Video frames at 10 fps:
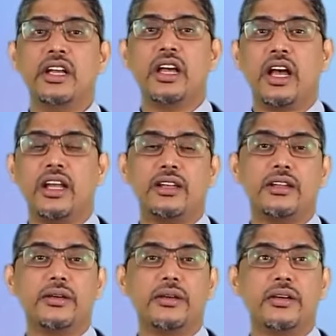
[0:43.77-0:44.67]
and
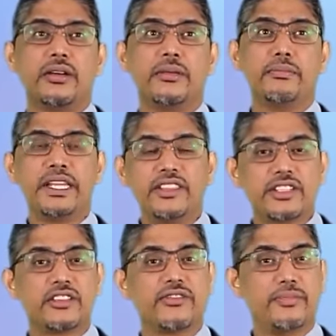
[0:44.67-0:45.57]

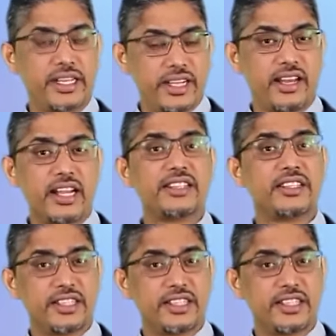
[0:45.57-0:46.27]
methods of meta-analysis